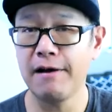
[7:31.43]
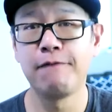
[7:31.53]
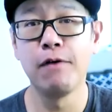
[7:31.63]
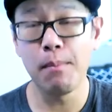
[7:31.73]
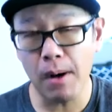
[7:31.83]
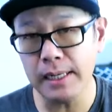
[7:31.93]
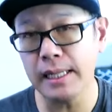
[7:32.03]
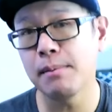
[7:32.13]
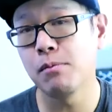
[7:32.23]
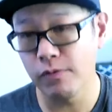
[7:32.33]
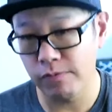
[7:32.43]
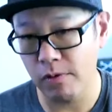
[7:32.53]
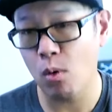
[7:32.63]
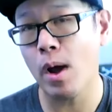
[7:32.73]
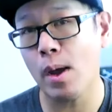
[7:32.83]
Football did move
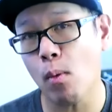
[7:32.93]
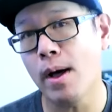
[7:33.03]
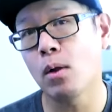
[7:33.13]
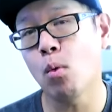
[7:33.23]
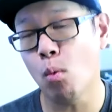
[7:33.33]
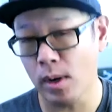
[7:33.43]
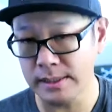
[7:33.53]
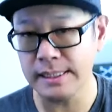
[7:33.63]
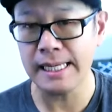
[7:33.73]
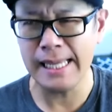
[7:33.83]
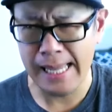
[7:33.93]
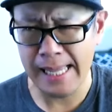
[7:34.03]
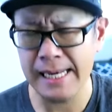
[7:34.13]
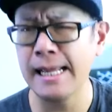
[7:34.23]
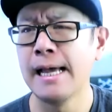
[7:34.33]
quite well once
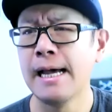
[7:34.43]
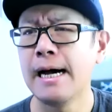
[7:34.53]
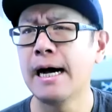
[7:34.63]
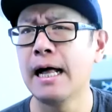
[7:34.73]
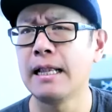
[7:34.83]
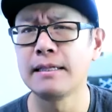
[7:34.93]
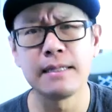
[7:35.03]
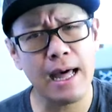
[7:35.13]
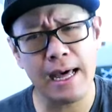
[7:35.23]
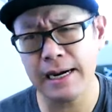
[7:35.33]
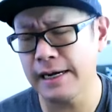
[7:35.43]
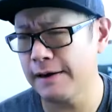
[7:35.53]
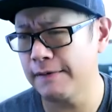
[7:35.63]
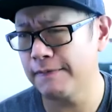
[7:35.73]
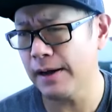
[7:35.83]
again. A lot
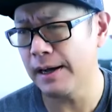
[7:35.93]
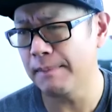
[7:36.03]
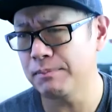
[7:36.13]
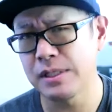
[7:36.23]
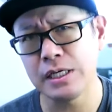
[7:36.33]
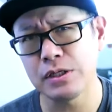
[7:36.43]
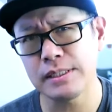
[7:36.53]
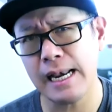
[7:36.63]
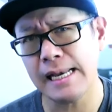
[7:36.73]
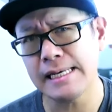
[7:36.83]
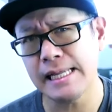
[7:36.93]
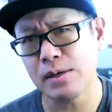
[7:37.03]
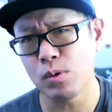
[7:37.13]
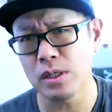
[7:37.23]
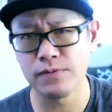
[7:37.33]
of deals that I
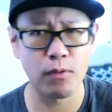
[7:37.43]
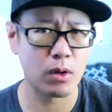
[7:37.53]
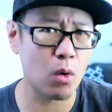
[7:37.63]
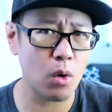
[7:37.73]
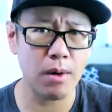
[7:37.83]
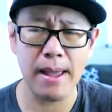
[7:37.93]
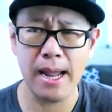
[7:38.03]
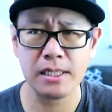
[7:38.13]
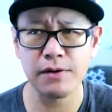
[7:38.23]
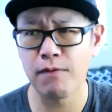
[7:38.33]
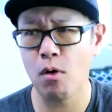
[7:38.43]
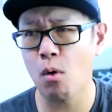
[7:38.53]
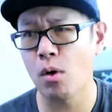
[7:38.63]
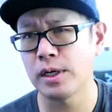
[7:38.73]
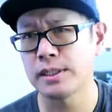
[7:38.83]
did was for quarterbacks, of
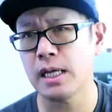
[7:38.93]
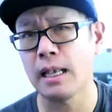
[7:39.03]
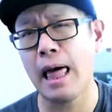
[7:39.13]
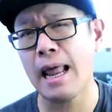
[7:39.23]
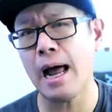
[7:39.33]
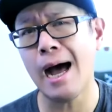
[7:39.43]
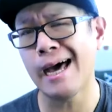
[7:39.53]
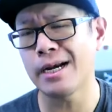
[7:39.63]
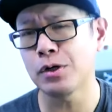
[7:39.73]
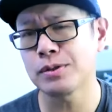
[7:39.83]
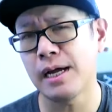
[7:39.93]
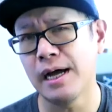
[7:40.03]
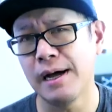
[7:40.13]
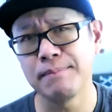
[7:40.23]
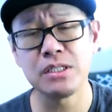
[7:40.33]
course, a lot of
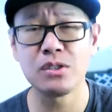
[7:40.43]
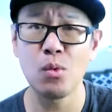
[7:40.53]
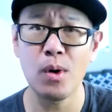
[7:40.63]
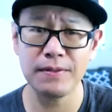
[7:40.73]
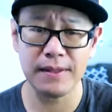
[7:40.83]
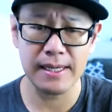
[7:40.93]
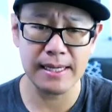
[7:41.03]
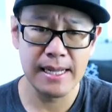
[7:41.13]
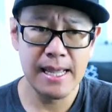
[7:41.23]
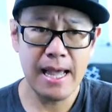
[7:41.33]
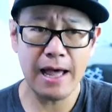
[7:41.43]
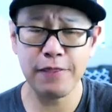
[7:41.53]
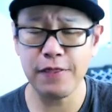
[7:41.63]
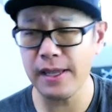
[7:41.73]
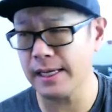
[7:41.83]
autos. This is the one thing I
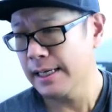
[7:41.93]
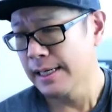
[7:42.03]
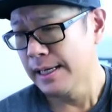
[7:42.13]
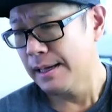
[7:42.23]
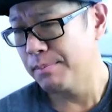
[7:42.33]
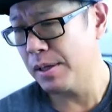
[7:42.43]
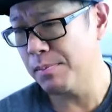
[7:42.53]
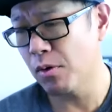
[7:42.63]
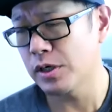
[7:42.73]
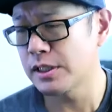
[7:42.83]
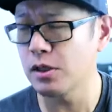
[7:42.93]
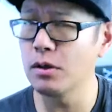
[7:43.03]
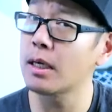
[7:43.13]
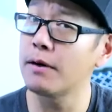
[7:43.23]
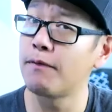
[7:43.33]
think people are still
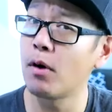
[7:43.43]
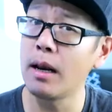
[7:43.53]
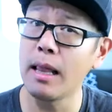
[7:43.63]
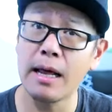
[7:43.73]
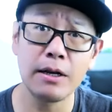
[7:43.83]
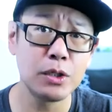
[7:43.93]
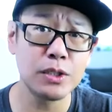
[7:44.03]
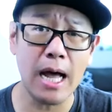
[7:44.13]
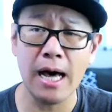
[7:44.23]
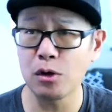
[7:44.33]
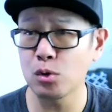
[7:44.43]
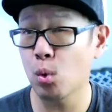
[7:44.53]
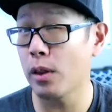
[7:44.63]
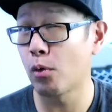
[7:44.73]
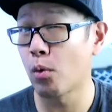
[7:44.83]
looking for, a lot of those autos,
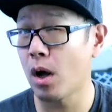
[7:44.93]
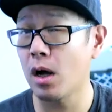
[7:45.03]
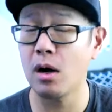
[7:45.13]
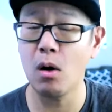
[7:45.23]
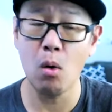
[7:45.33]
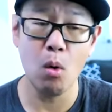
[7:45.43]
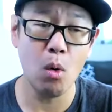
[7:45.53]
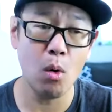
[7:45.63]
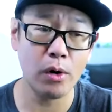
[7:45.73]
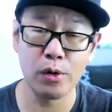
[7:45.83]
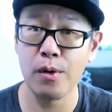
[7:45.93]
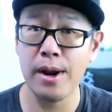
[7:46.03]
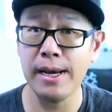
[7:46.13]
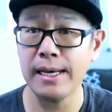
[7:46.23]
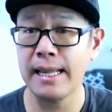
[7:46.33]
whether raw or
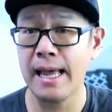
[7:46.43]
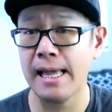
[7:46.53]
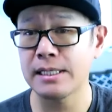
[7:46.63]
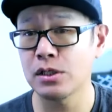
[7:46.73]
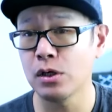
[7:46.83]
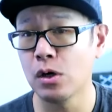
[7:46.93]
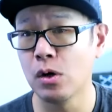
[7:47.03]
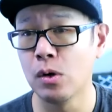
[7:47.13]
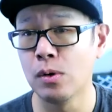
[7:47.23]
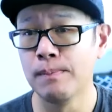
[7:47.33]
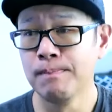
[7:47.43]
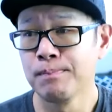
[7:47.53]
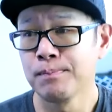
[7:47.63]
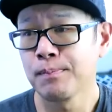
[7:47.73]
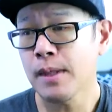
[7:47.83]
graded, guys. So
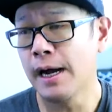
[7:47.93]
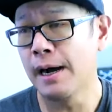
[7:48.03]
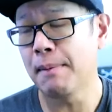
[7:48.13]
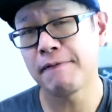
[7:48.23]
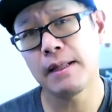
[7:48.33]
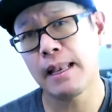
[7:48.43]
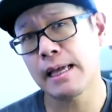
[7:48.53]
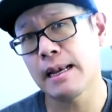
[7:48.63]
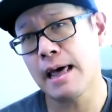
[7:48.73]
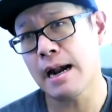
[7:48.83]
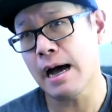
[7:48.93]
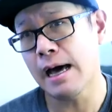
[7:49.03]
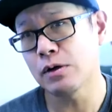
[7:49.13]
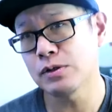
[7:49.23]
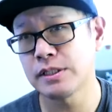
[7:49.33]
I felt like a lot of
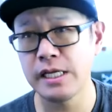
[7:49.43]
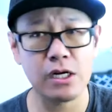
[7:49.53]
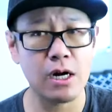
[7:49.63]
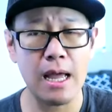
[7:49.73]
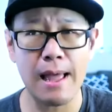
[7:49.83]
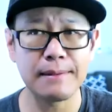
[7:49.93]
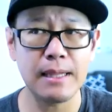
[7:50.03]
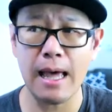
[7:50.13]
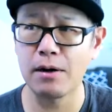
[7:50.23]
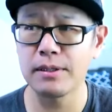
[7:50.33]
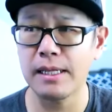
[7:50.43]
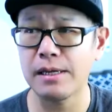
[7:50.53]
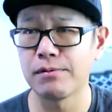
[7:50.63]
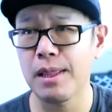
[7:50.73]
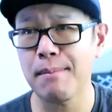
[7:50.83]
autos. Sticker, I don't think it
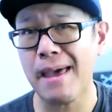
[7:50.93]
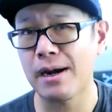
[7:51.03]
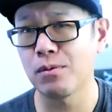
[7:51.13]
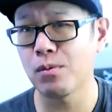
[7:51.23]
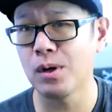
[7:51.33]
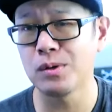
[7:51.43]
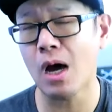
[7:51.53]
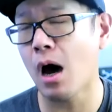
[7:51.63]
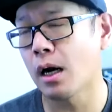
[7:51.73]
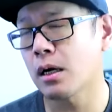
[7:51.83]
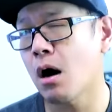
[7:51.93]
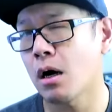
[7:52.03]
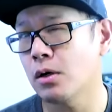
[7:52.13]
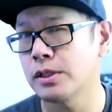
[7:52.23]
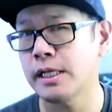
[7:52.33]
really mattered what was on
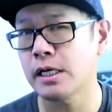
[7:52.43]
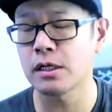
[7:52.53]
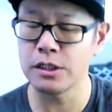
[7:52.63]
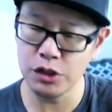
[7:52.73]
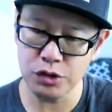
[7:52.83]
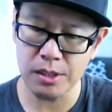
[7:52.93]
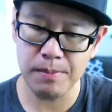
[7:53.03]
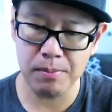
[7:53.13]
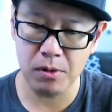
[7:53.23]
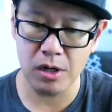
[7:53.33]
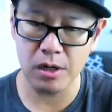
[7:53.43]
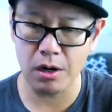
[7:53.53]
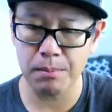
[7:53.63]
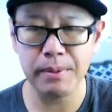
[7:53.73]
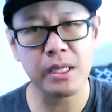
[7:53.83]
card or sticker, because usually people
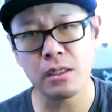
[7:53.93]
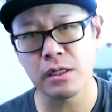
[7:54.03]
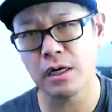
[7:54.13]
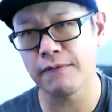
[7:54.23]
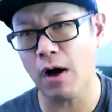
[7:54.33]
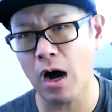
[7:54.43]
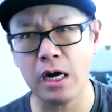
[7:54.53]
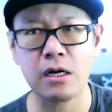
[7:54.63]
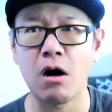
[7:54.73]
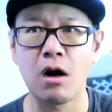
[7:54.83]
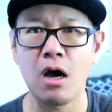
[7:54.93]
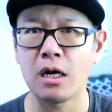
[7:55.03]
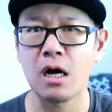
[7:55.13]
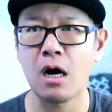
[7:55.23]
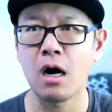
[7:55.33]
are peculiar of on
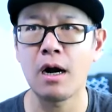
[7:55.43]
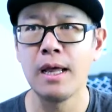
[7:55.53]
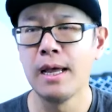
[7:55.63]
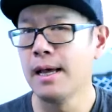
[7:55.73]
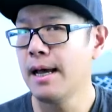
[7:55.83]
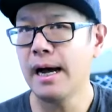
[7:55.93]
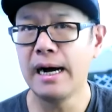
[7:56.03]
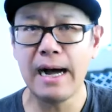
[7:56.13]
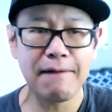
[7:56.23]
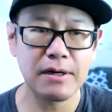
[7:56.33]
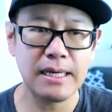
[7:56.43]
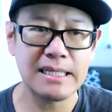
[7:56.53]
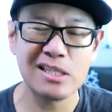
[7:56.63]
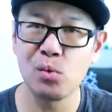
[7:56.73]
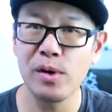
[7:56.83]
card. I felt like
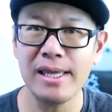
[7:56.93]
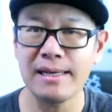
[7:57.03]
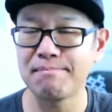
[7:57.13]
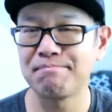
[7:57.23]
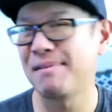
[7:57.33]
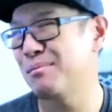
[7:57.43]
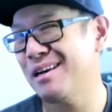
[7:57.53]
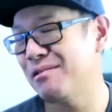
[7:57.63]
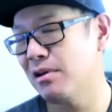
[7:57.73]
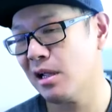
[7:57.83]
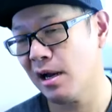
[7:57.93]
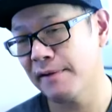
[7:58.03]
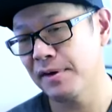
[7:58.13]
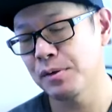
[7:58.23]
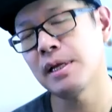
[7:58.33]
this weekend, people didn't really care if
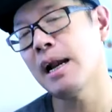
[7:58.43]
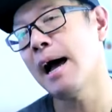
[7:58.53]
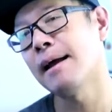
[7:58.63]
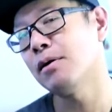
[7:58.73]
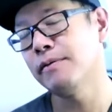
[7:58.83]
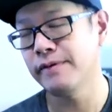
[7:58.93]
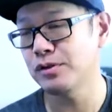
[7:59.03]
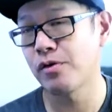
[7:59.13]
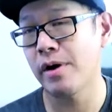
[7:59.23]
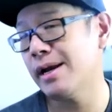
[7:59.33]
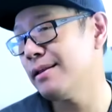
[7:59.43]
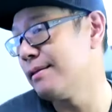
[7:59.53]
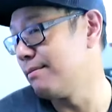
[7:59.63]
it was an auto, if it was graded,